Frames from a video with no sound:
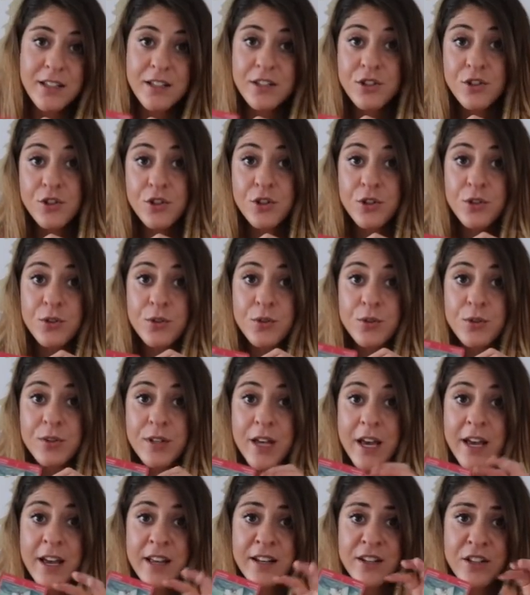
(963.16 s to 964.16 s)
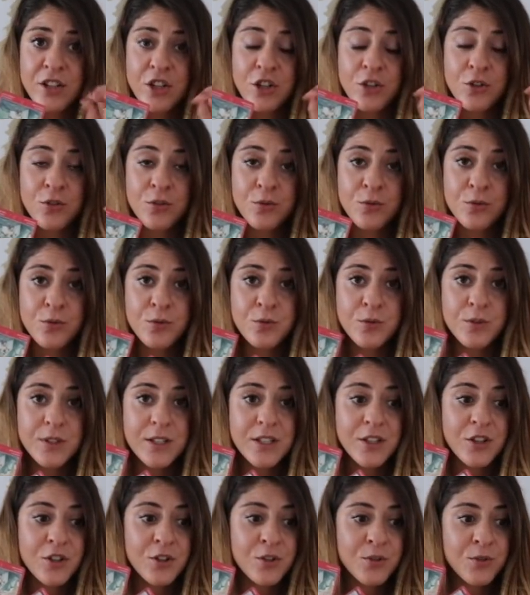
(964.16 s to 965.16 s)
this truth and you
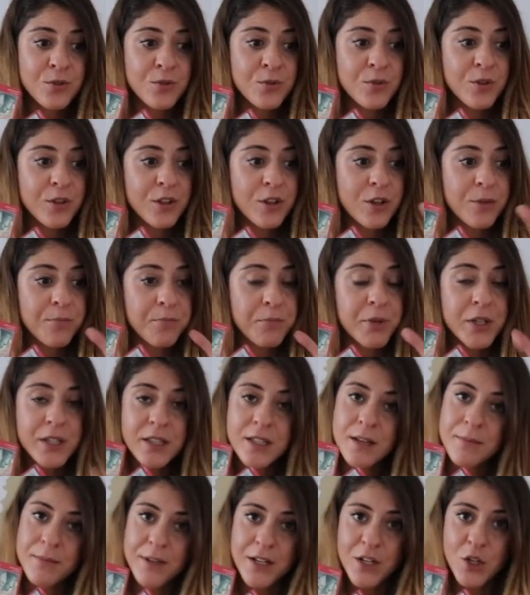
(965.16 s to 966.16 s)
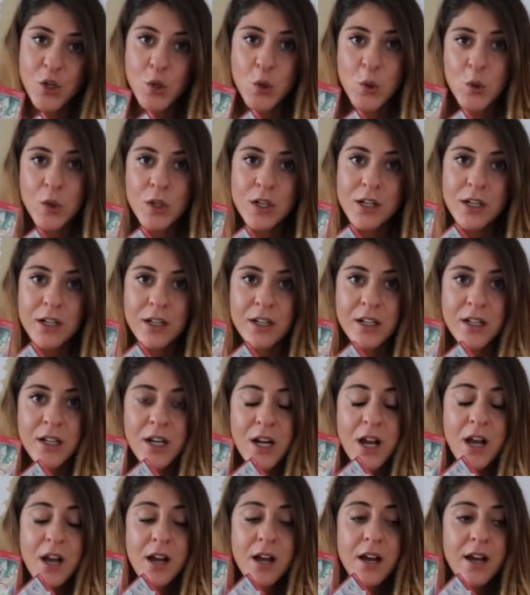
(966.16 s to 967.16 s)
you you put them in a
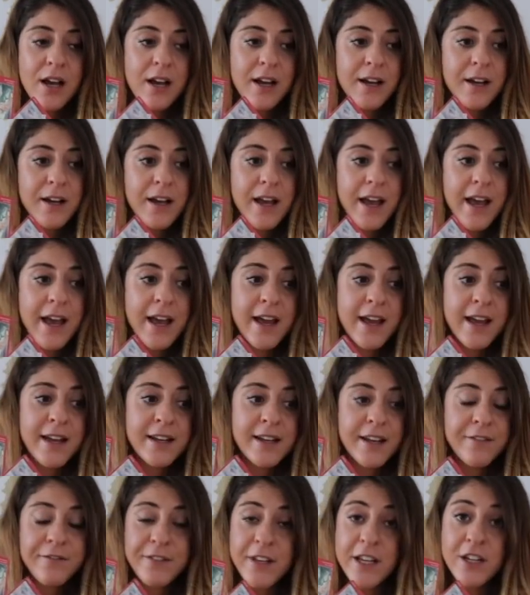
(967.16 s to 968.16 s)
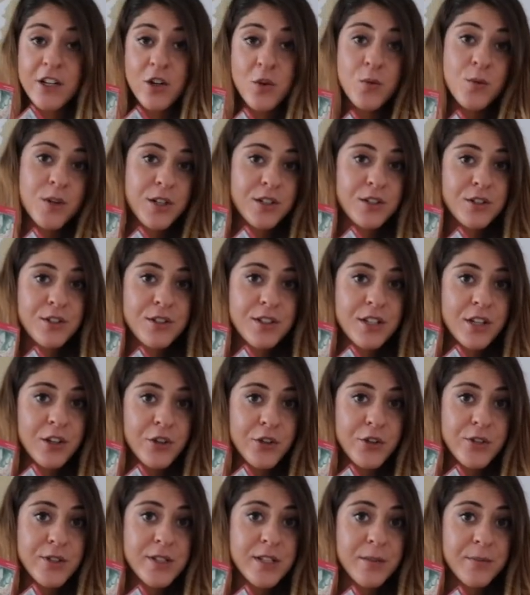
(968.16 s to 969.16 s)
corner and if they don't want to
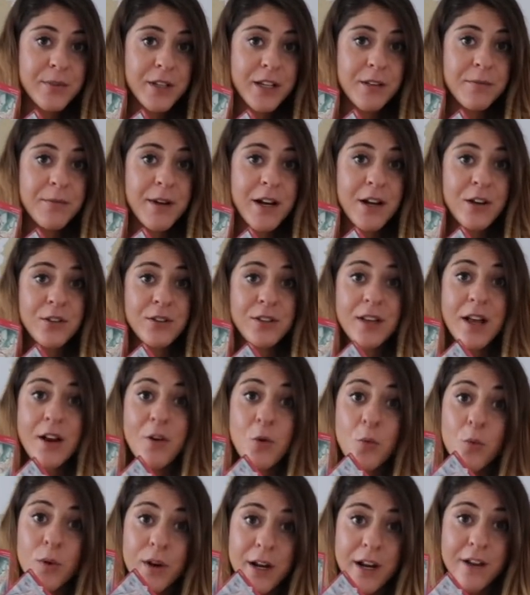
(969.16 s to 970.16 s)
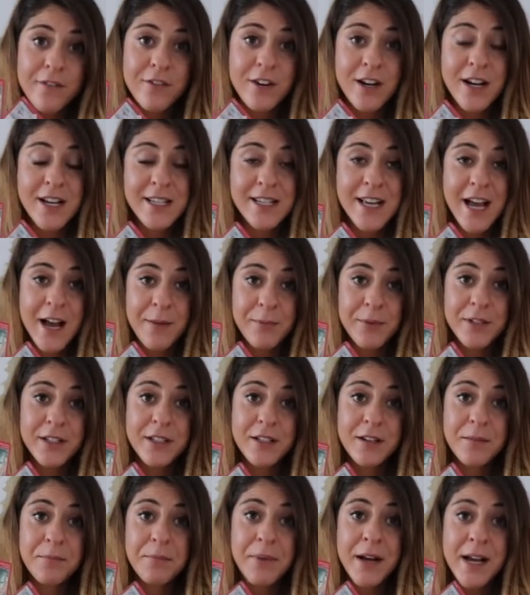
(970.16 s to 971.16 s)
tell you something about whatever has
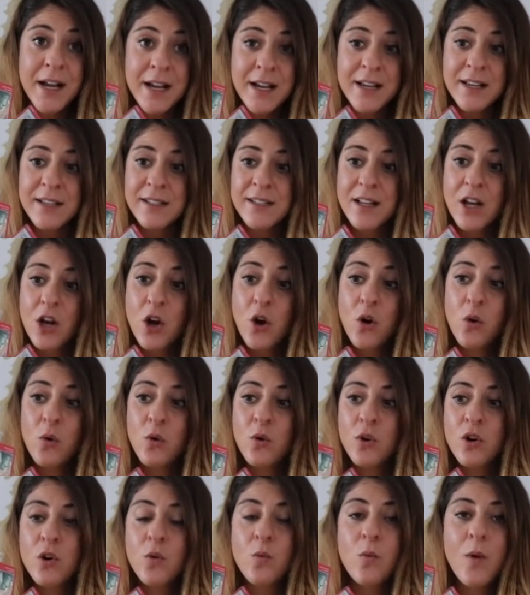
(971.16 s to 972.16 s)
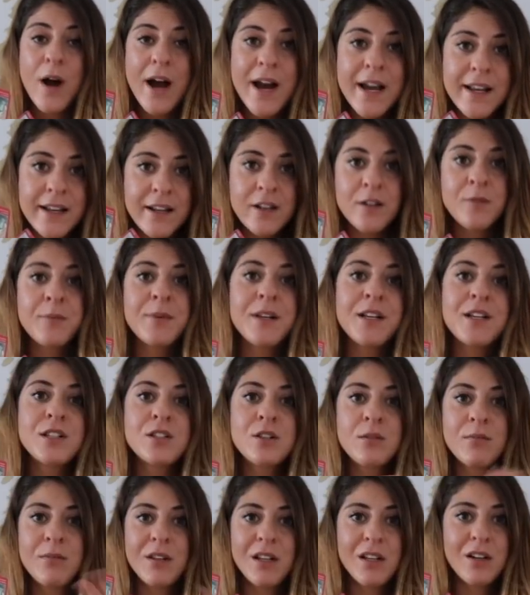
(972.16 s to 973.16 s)
happened in the past or why they're being
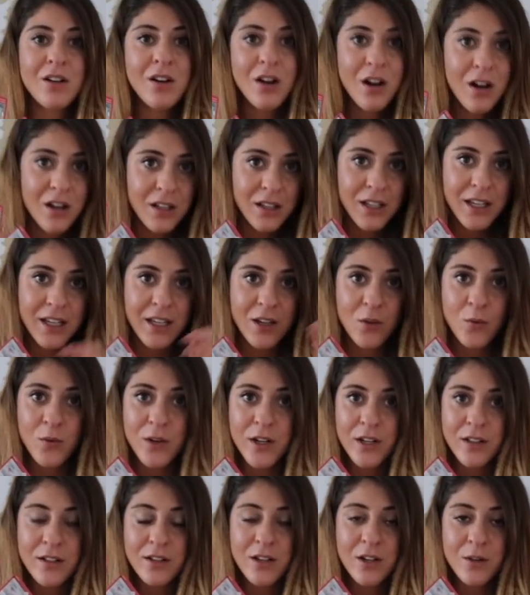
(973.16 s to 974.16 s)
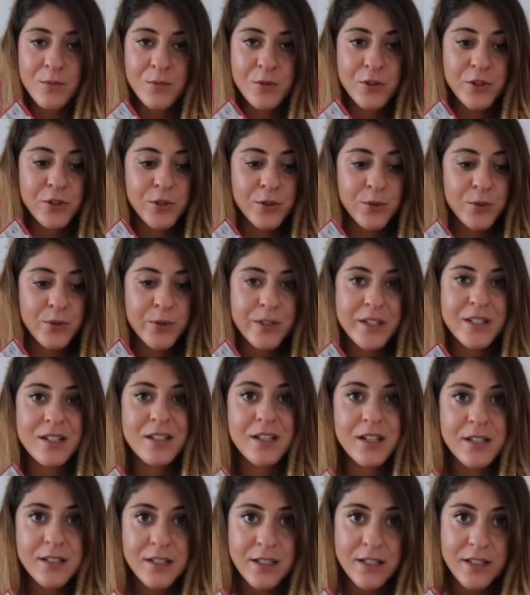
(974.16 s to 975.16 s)
so melancholy when it comes to
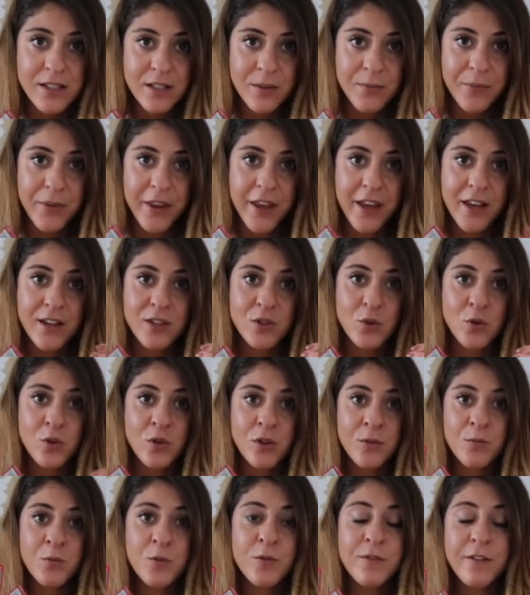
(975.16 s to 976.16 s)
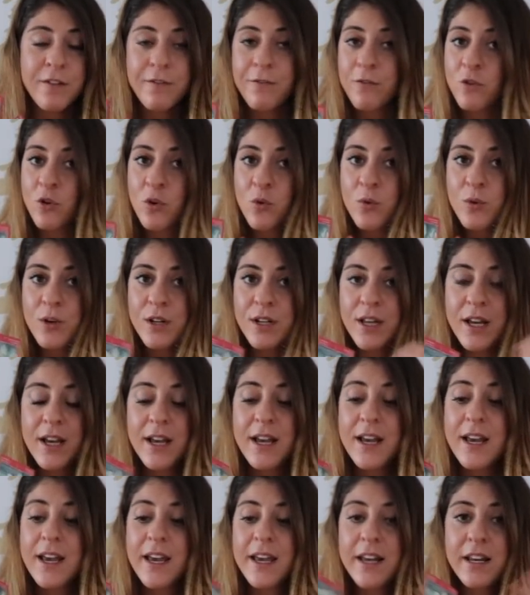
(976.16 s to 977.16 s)
discussing some things or moving forward,
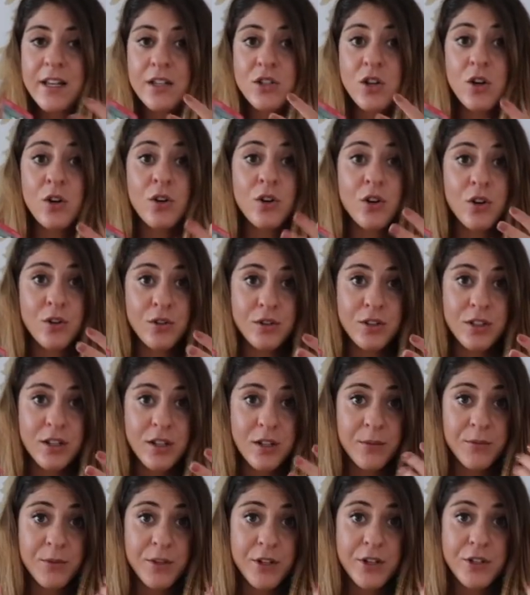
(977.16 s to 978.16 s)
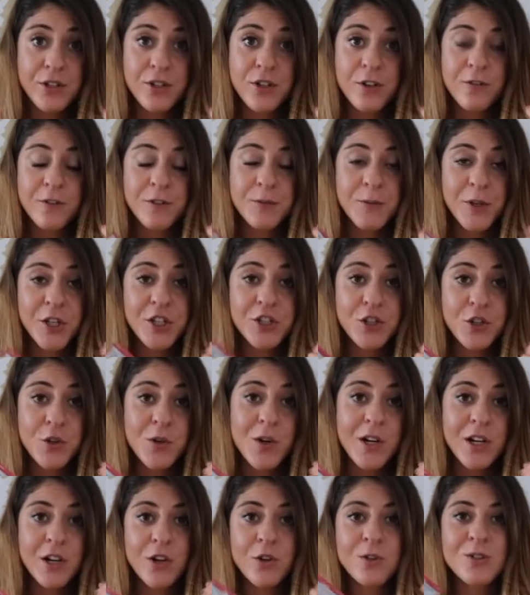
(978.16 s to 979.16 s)
it is all going to come to the surface because
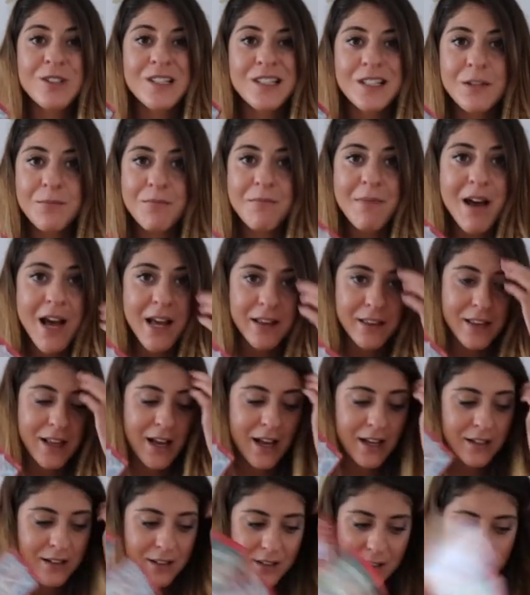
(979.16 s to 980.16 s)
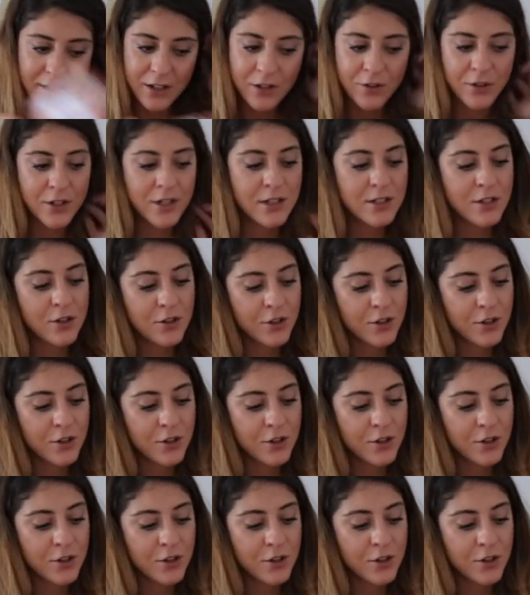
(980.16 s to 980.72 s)
you are going to demand that, Aries.